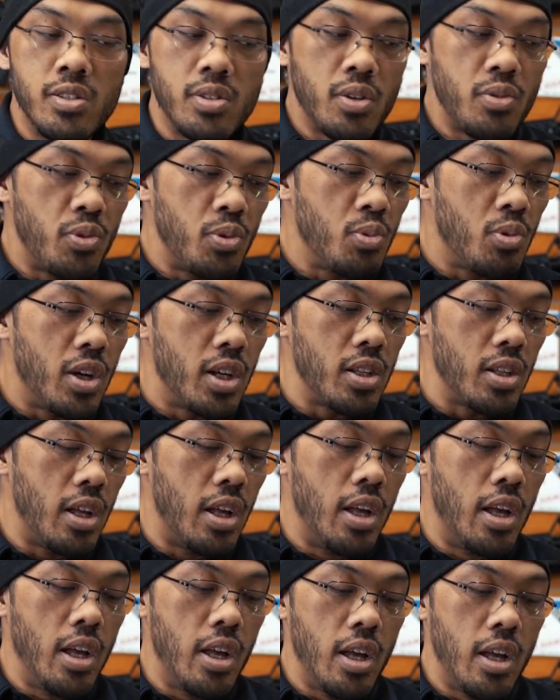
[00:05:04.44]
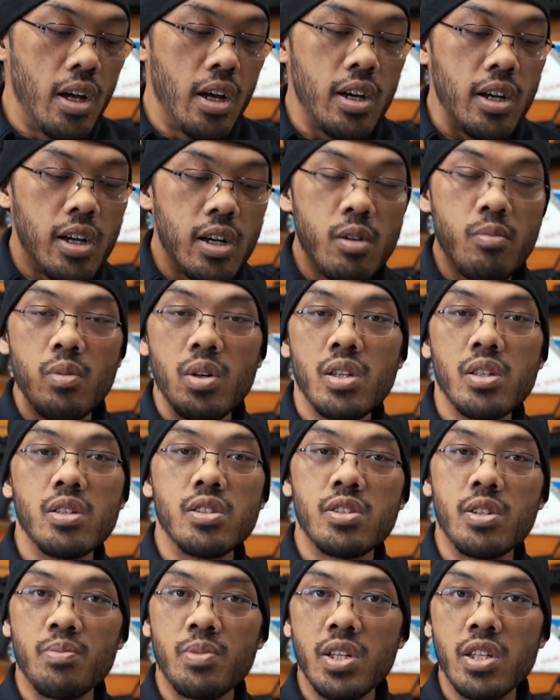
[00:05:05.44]
so if you want
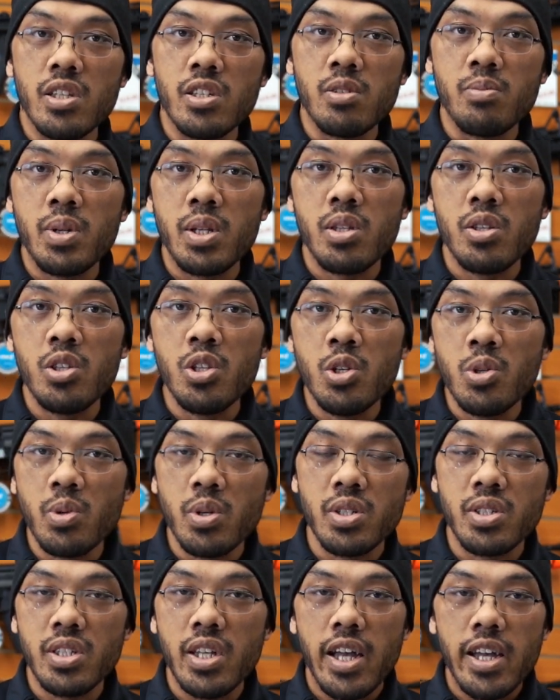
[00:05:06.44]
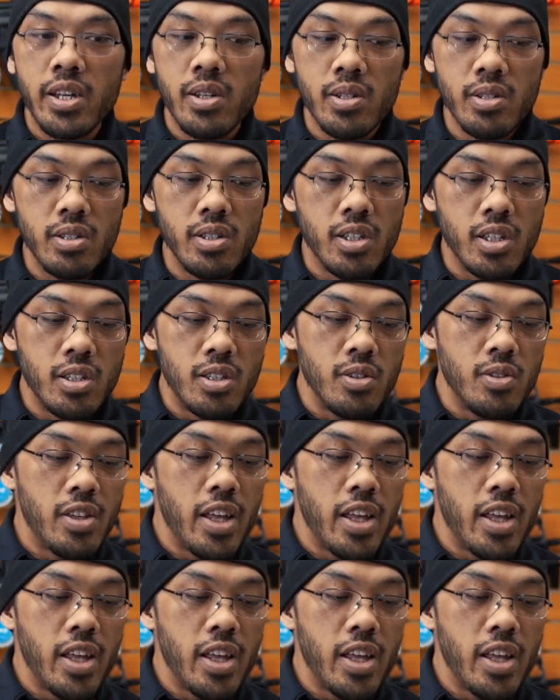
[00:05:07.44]
something a little bit newer style, you could do